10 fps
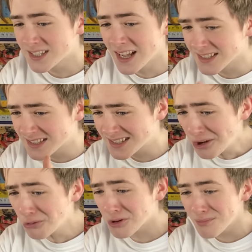set
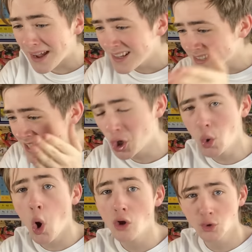still remains
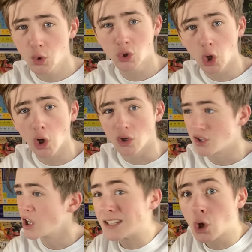
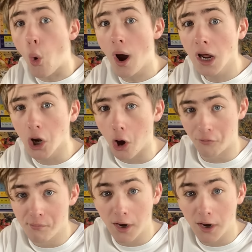$200. That's quite a lot of